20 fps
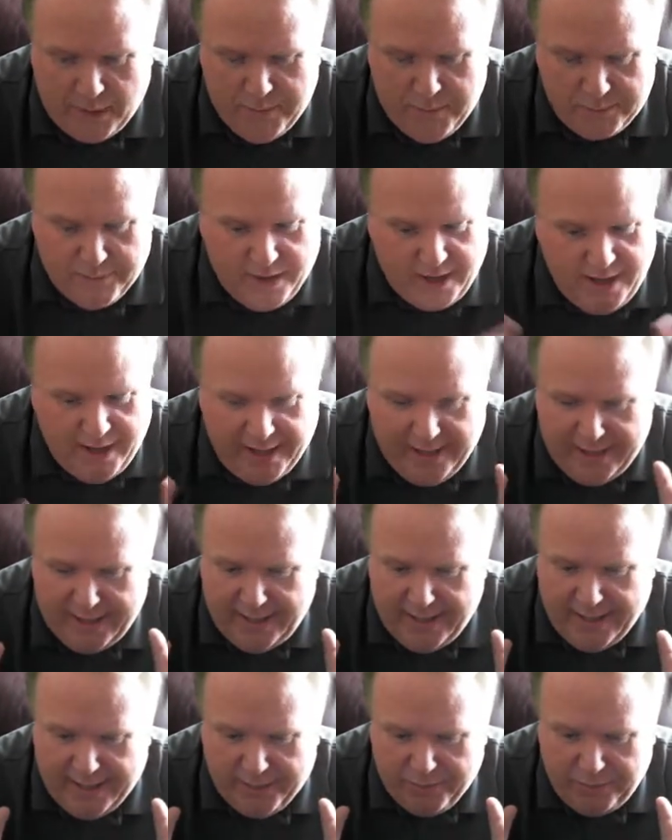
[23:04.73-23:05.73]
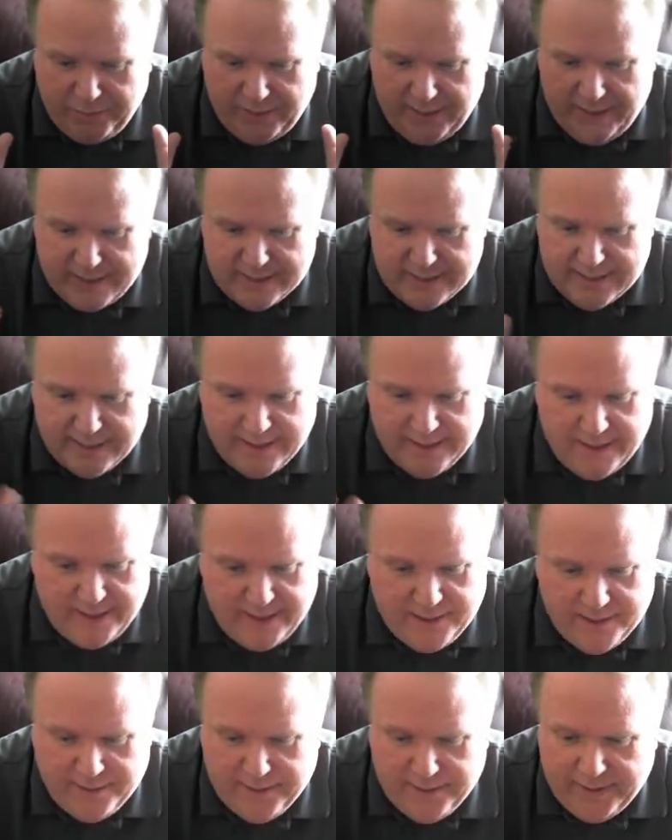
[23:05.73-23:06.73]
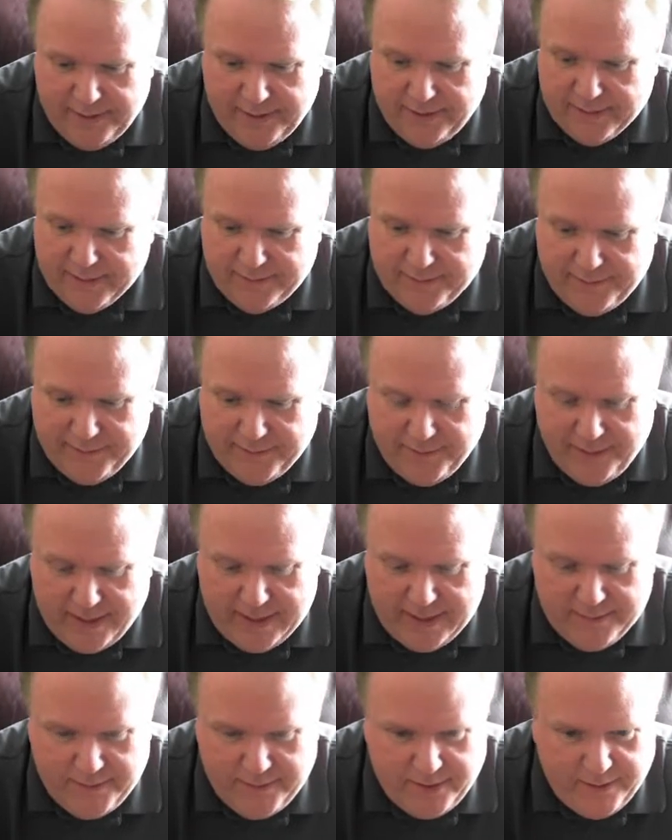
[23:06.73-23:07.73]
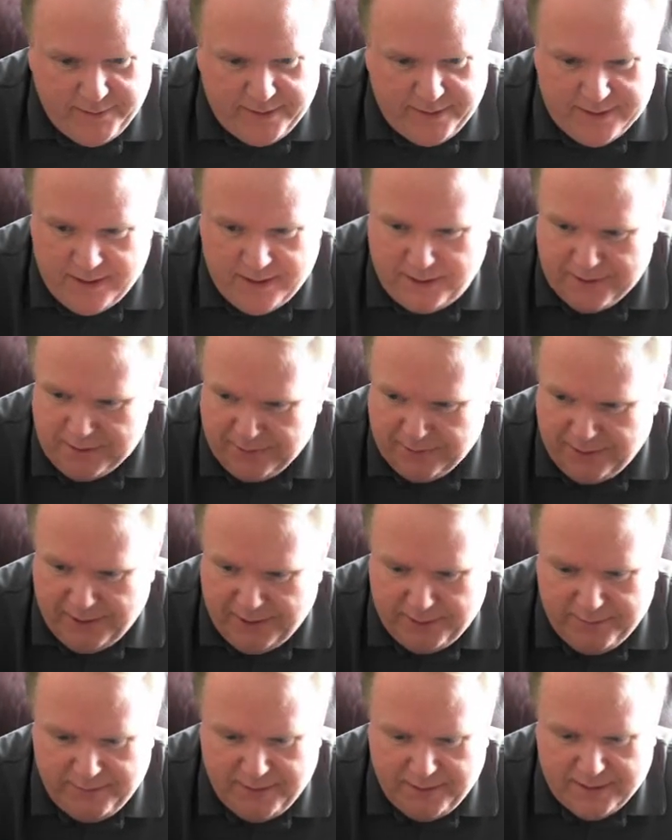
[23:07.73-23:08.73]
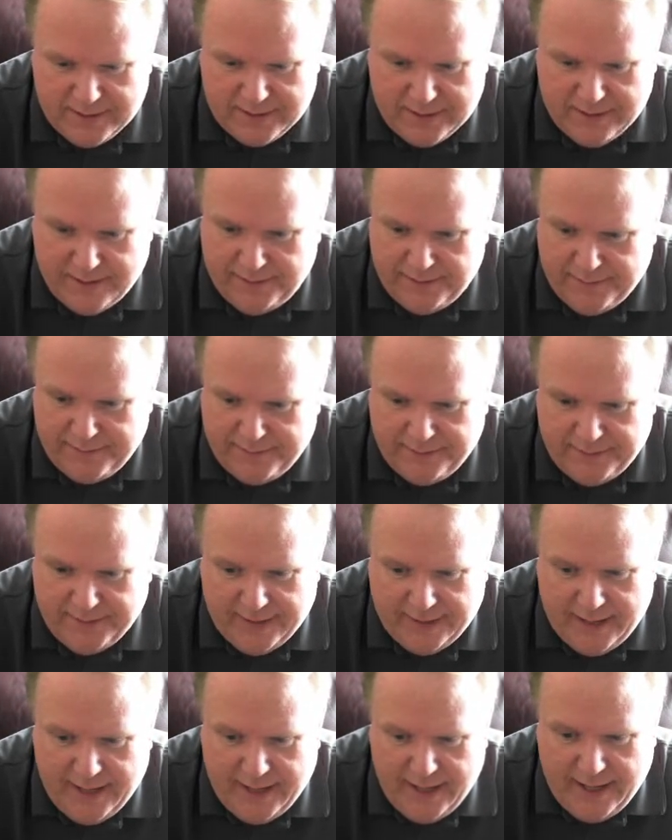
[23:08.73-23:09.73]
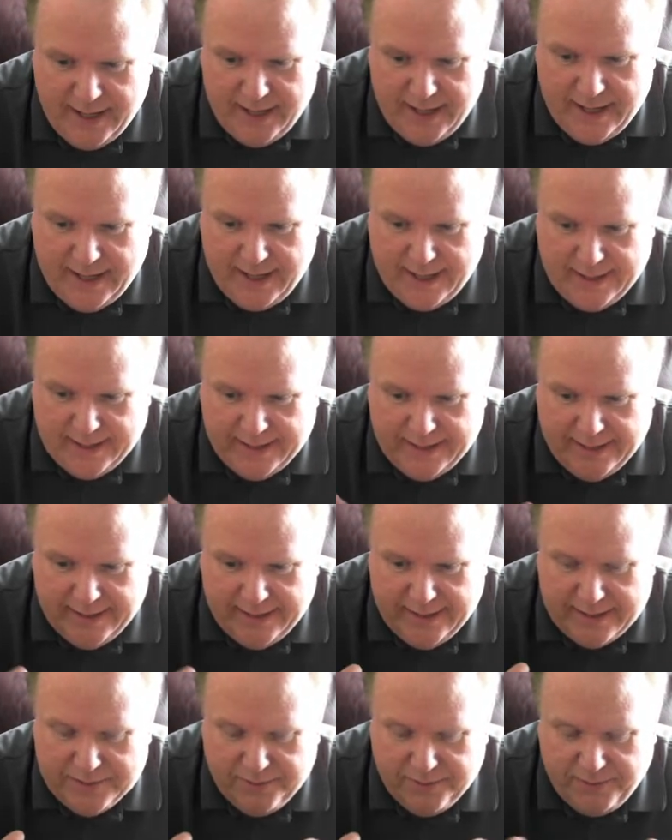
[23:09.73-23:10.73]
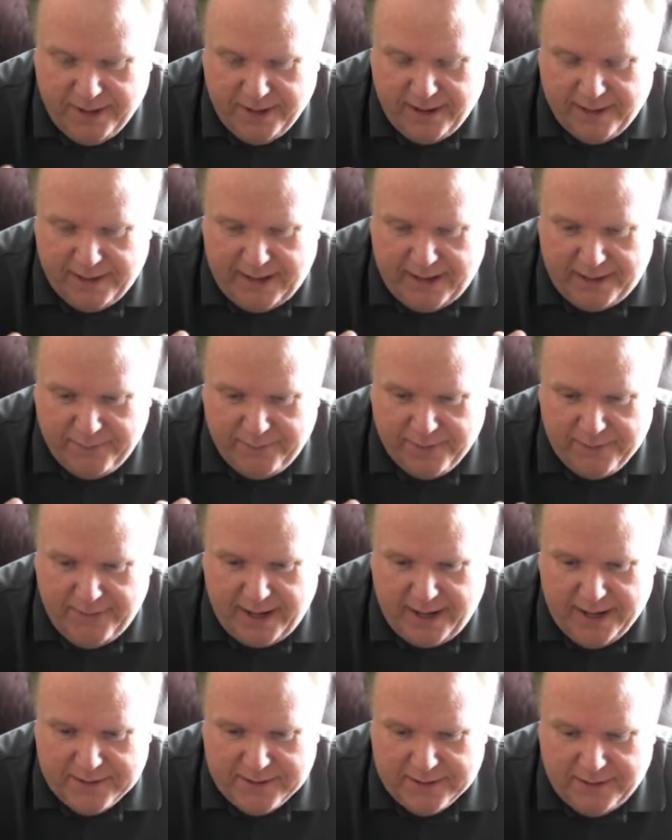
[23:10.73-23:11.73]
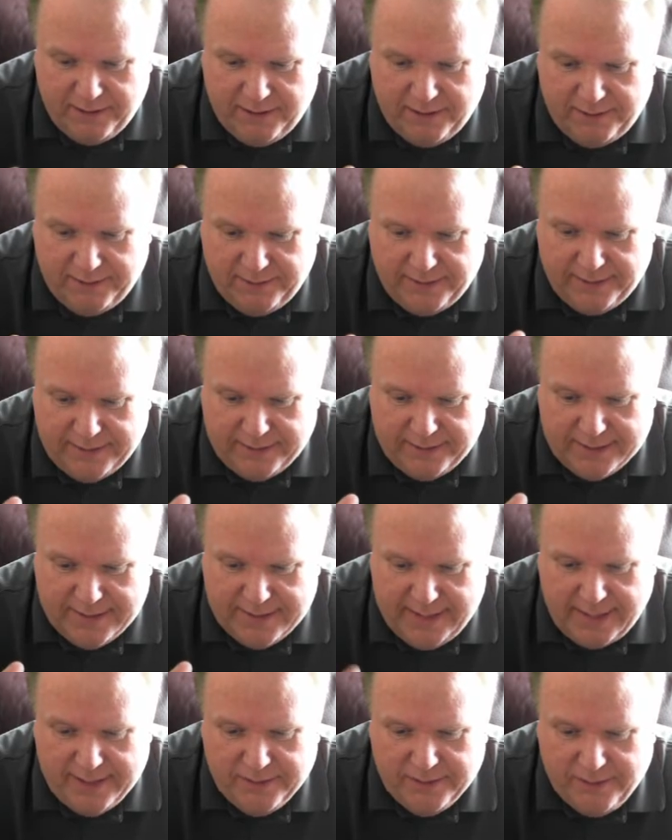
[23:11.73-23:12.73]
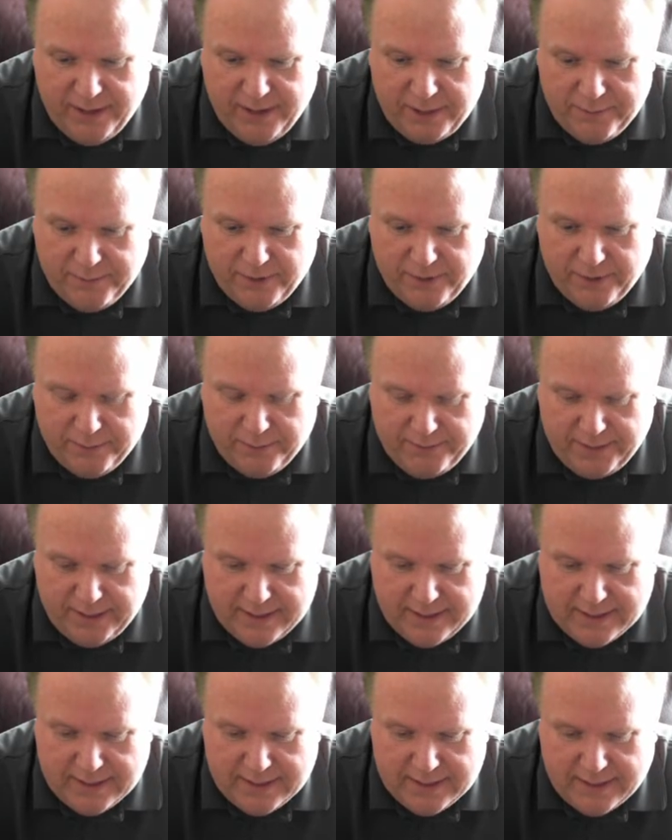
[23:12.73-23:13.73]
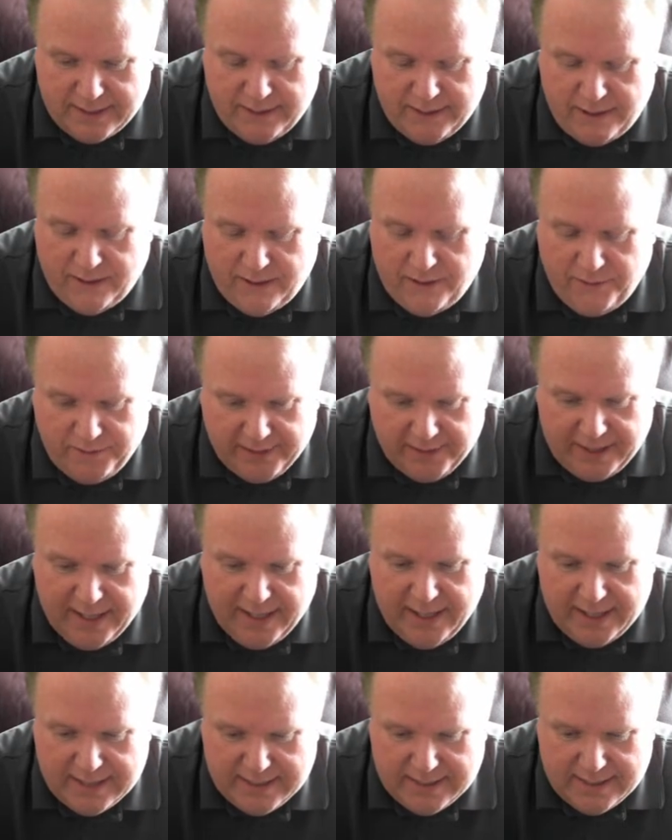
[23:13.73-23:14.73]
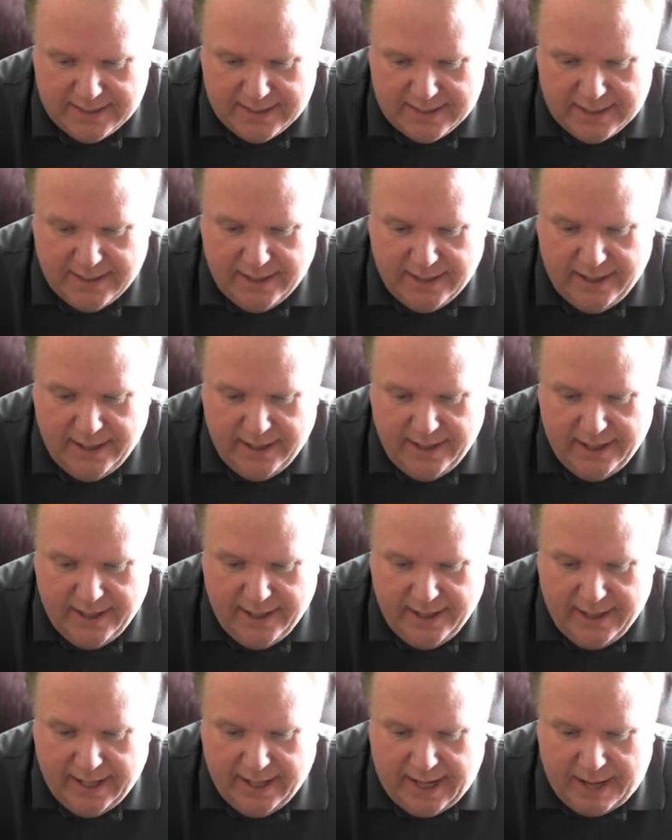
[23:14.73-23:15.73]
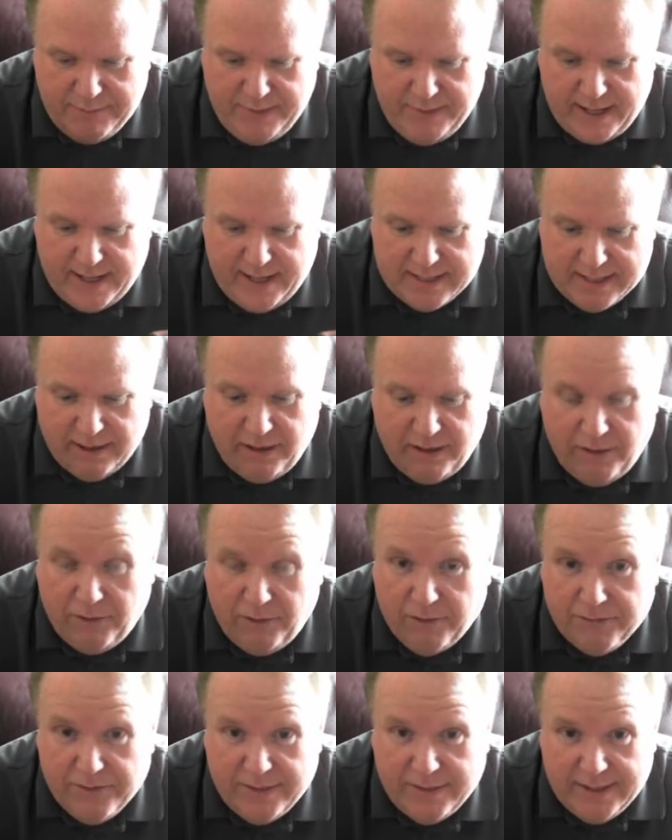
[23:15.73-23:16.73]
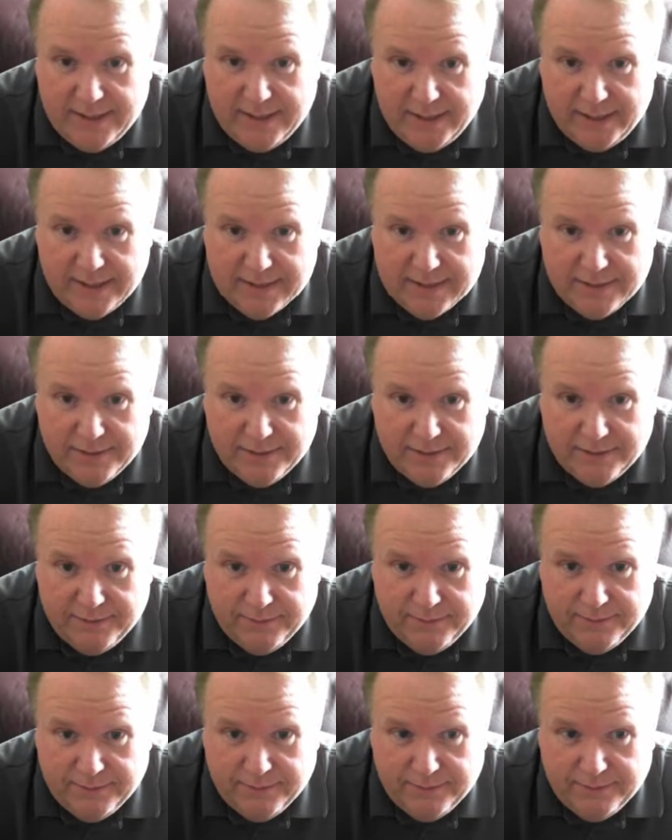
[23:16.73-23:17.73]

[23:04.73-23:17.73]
But Brian and I had a blast together. We looked for Greenberg. We saw some Greenberg stuff. It's weird. We might have saw 10 Greenberg pieces in all the cases. I bet I saw over a dozen